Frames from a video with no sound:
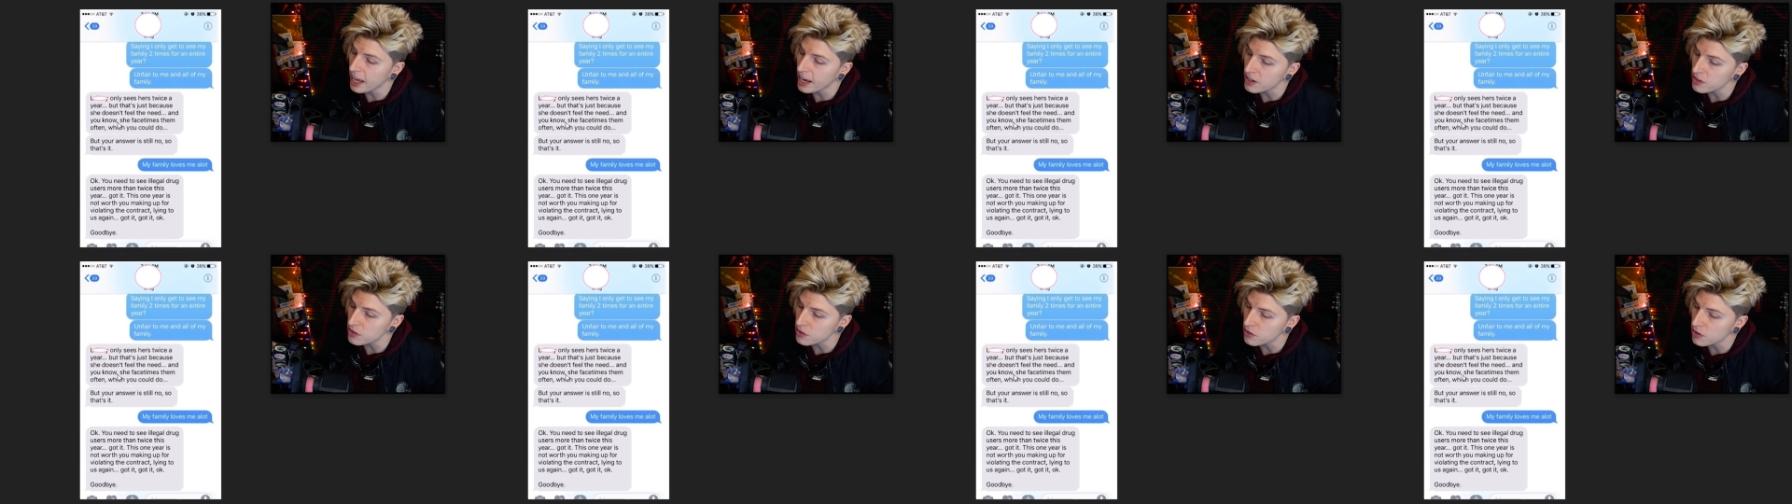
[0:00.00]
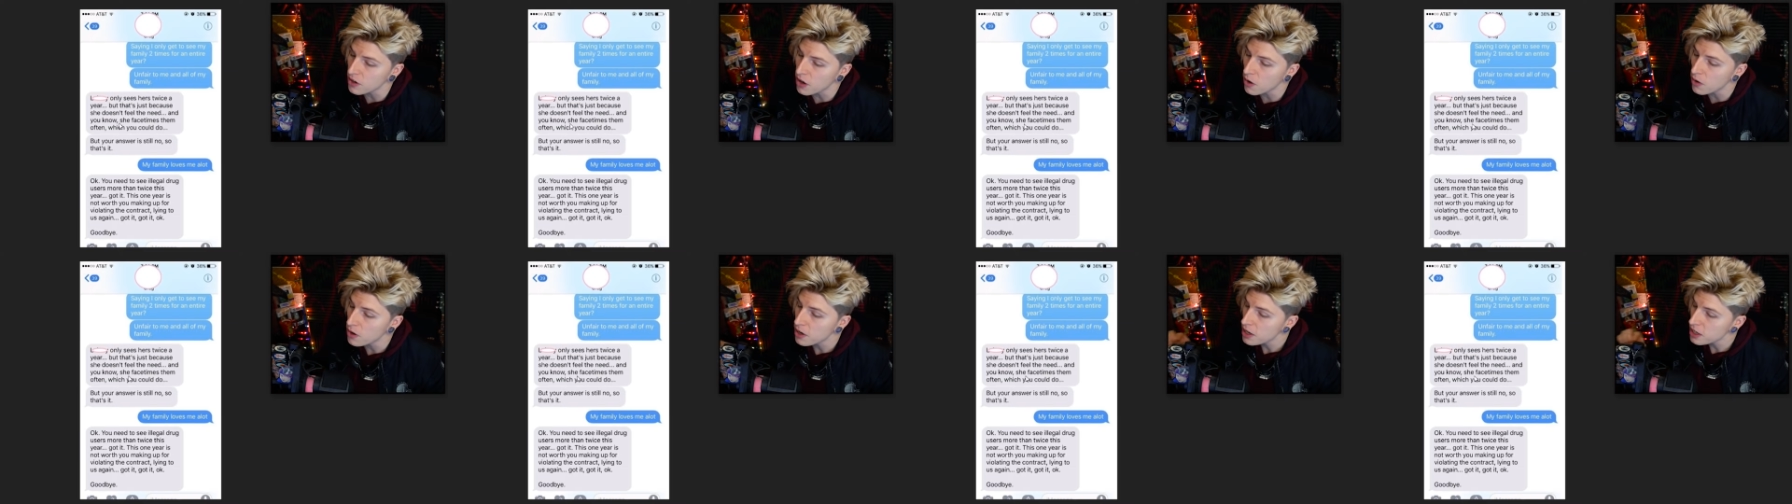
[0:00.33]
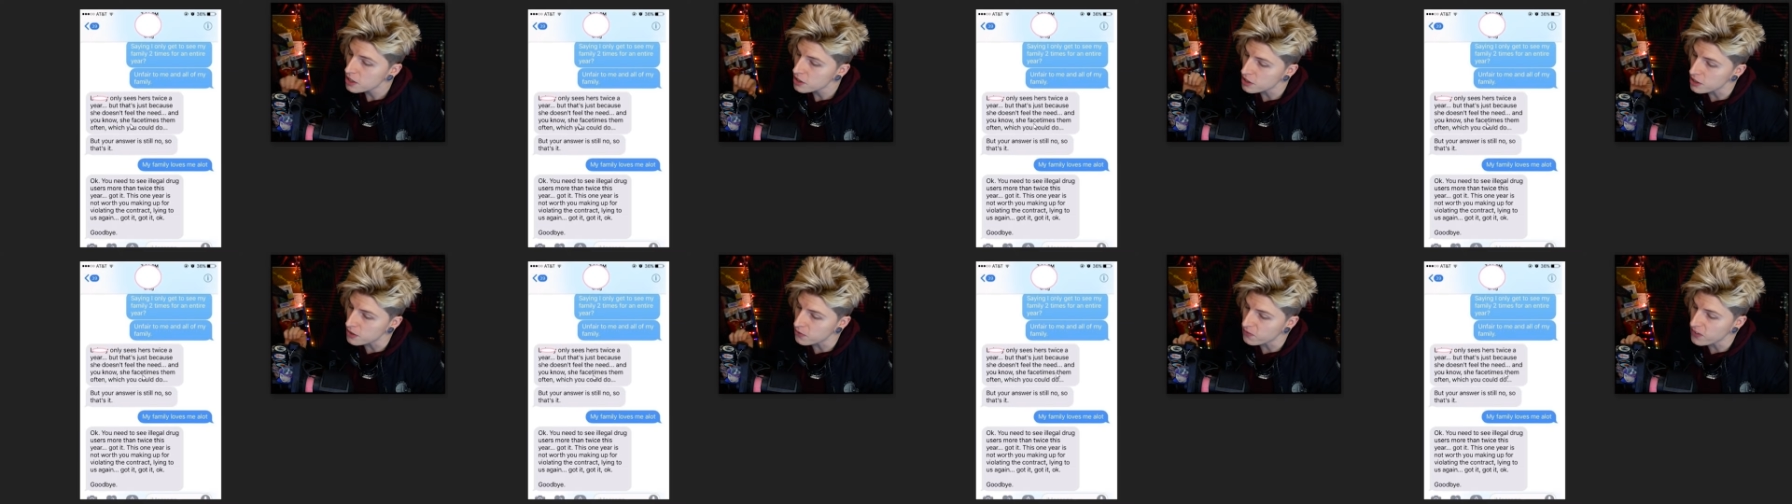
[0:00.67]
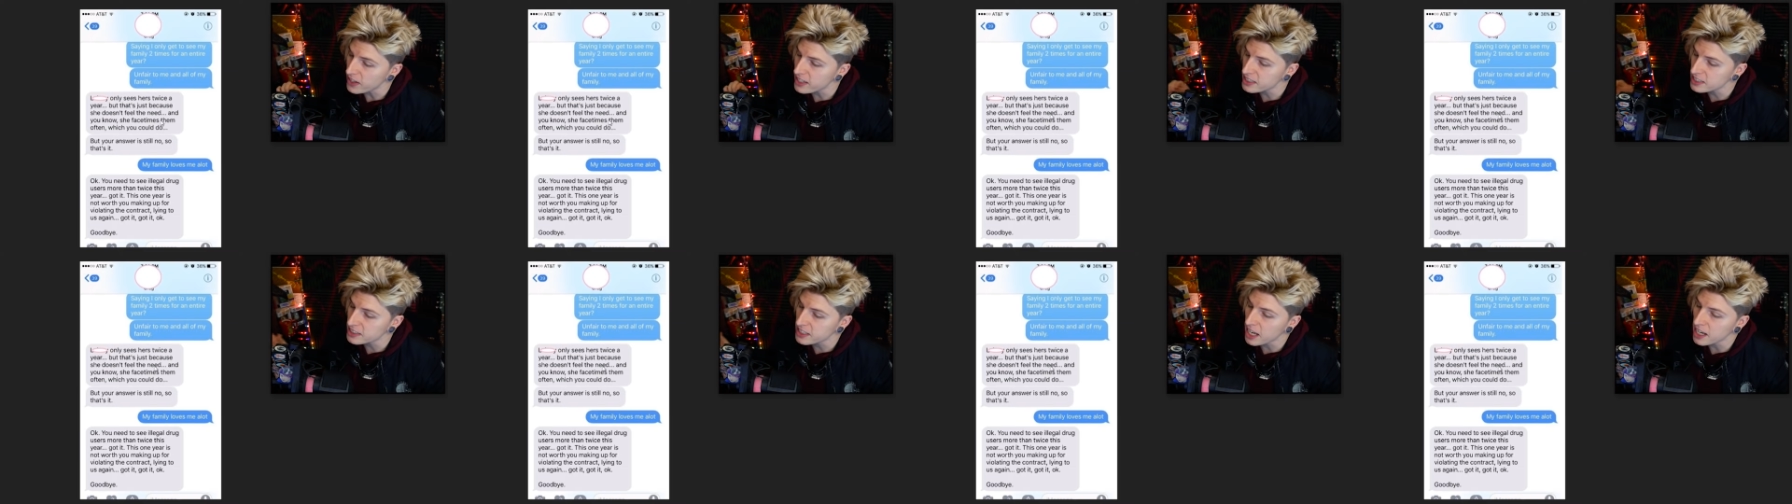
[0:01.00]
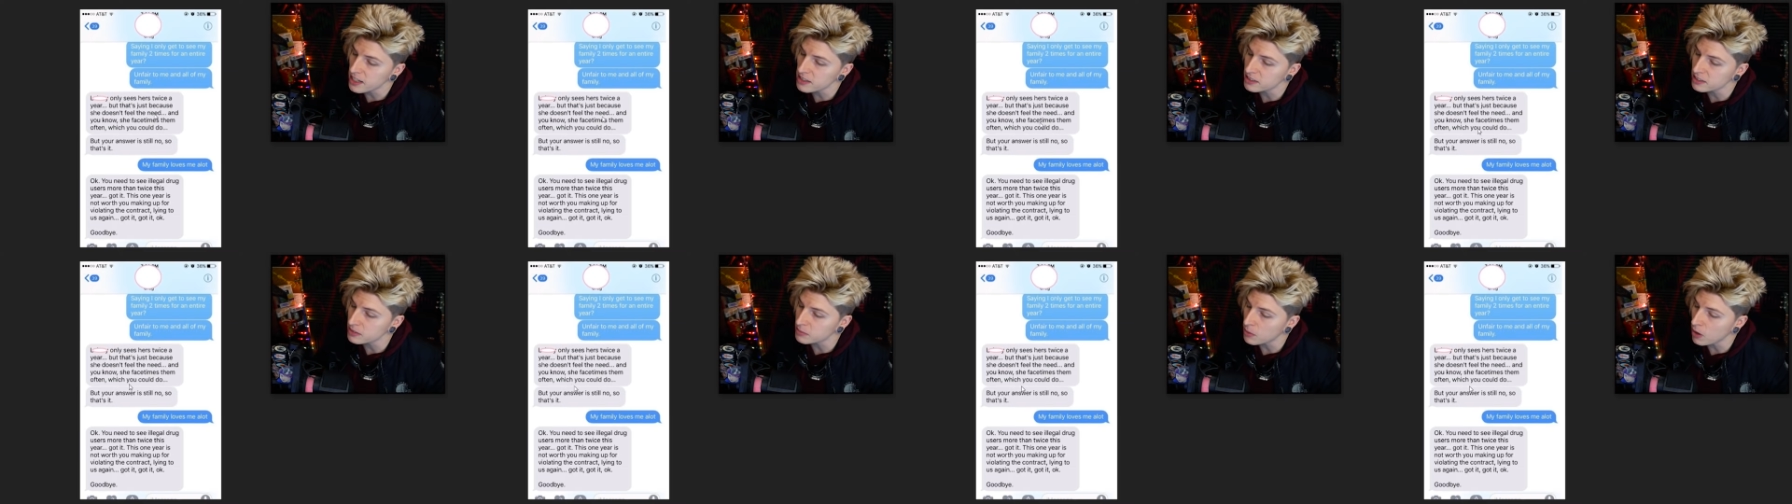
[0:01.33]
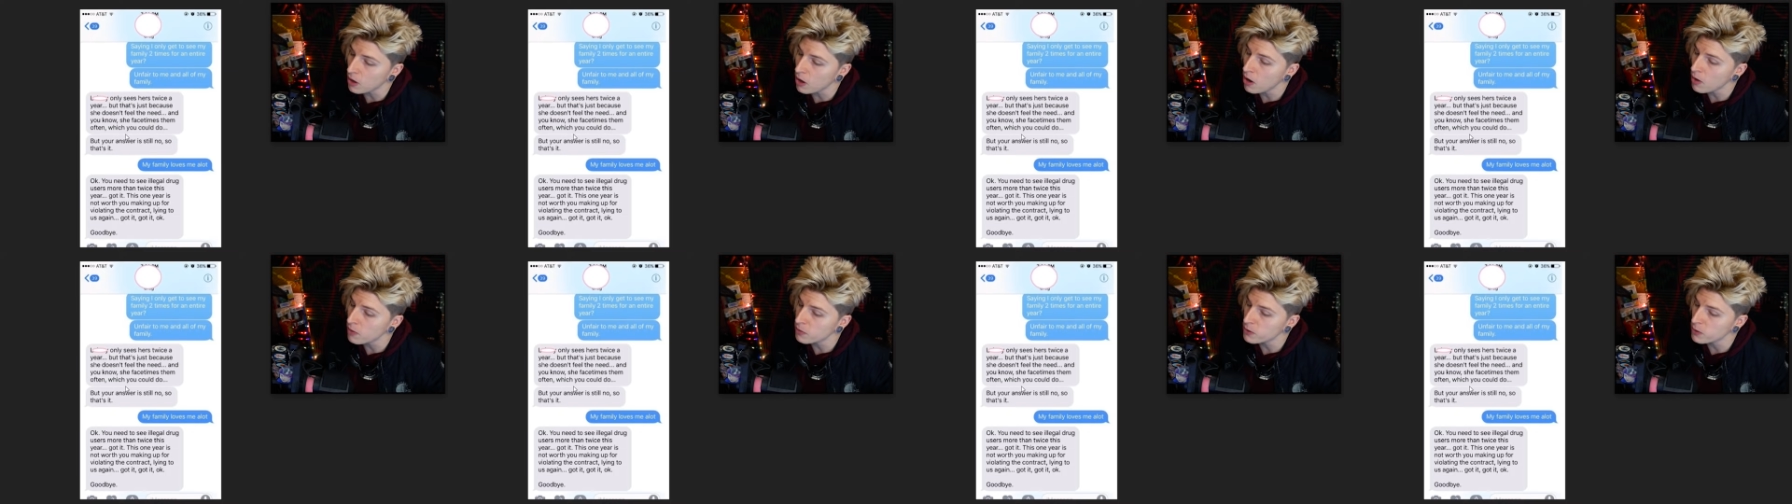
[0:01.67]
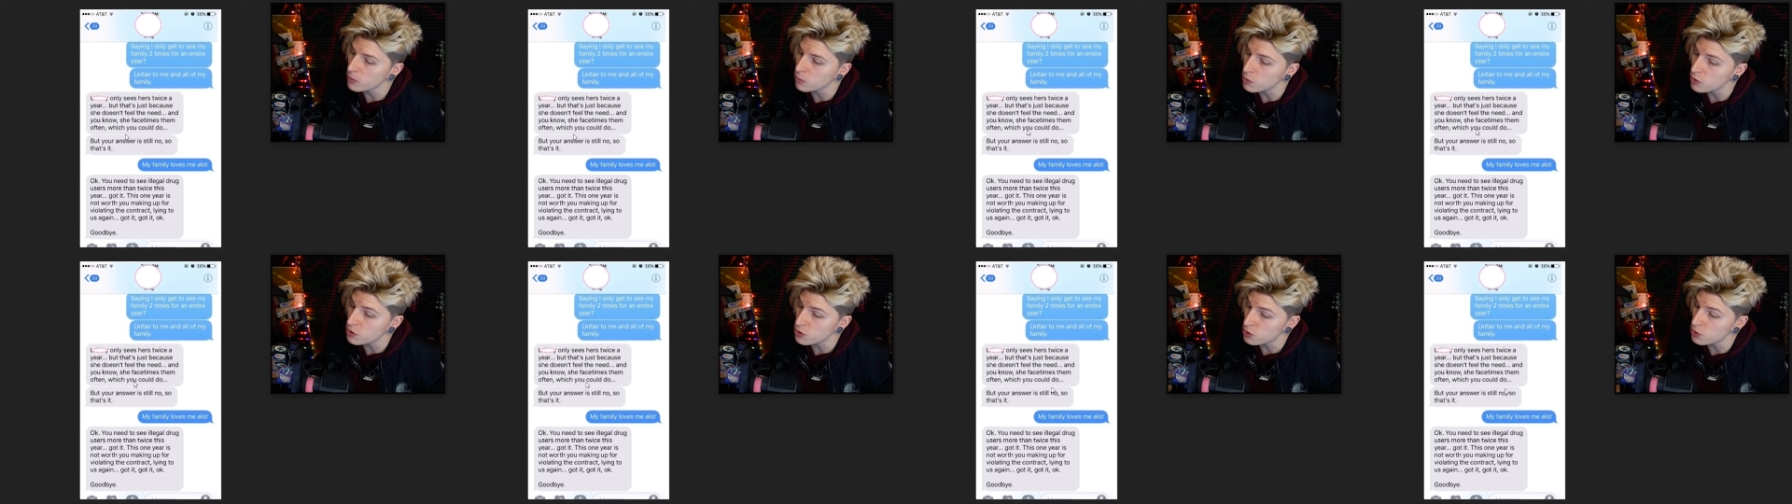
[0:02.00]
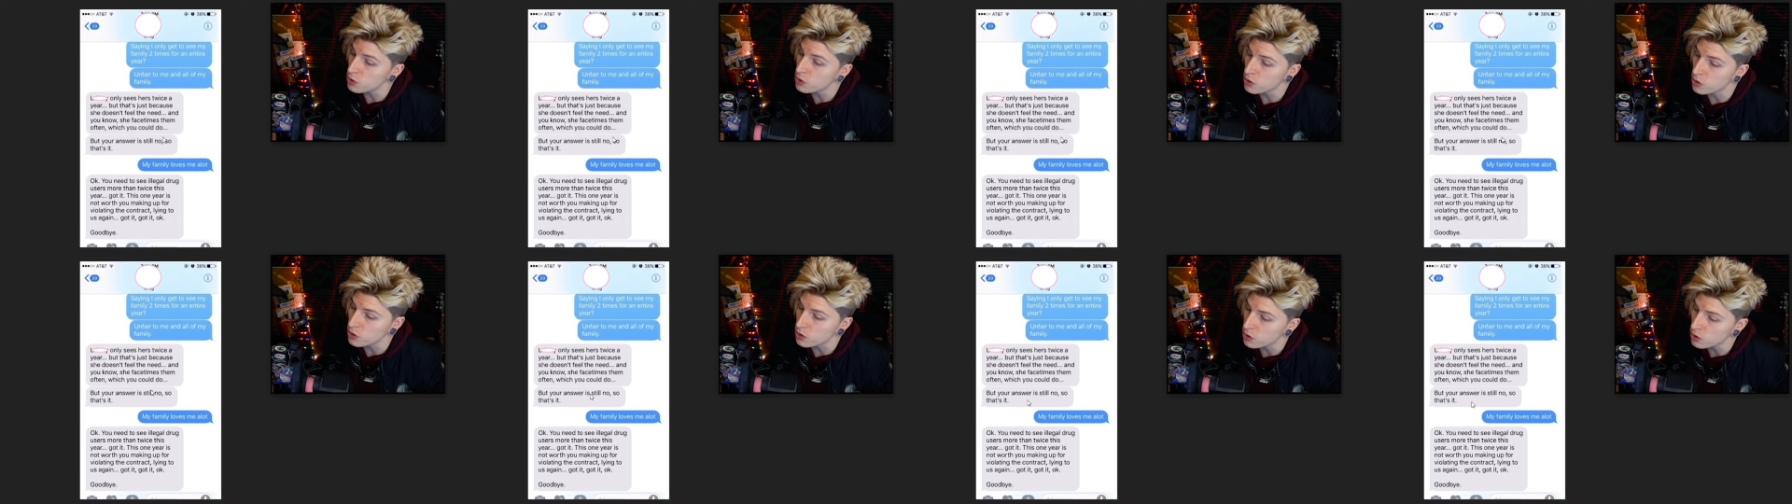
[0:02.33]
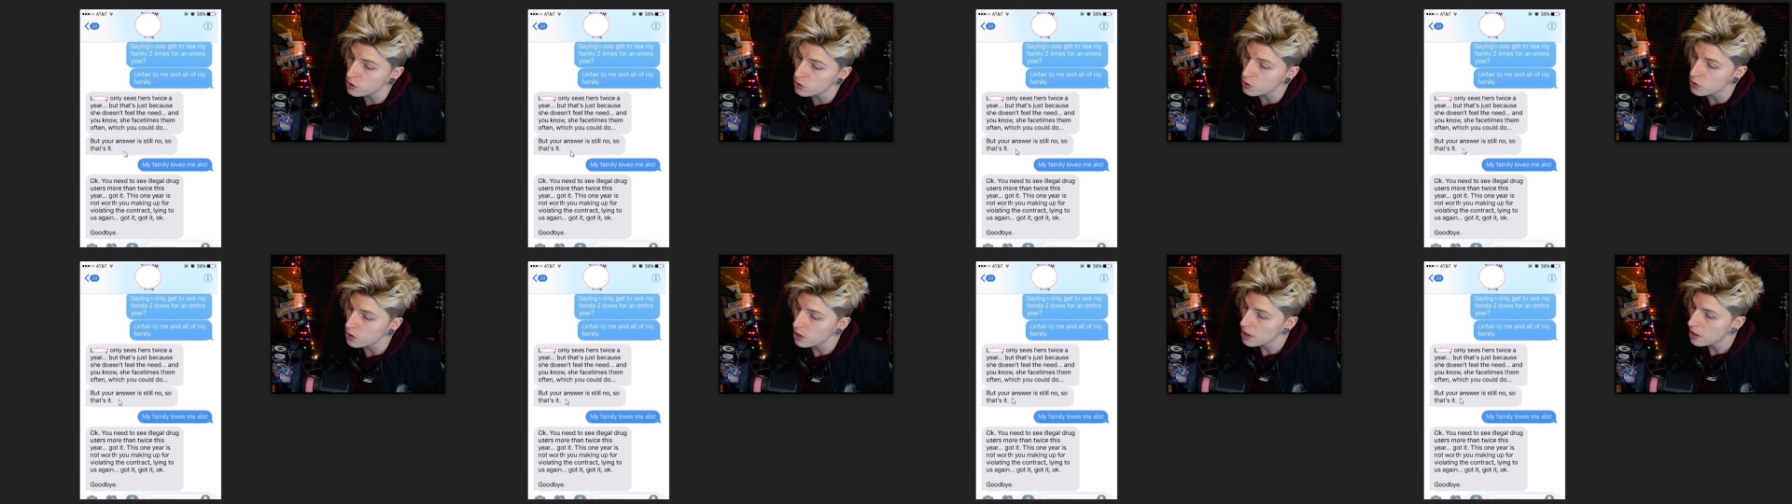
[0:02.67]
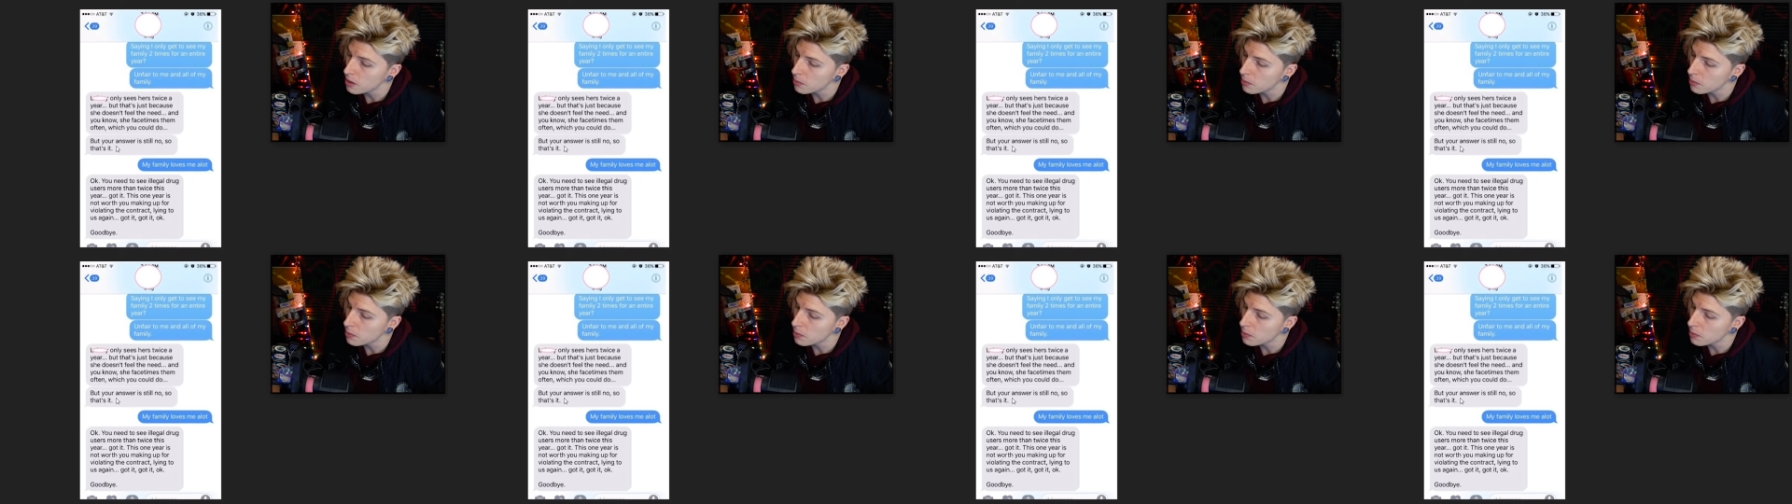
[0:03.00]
And you know, she FaceTimes them often, which you could do,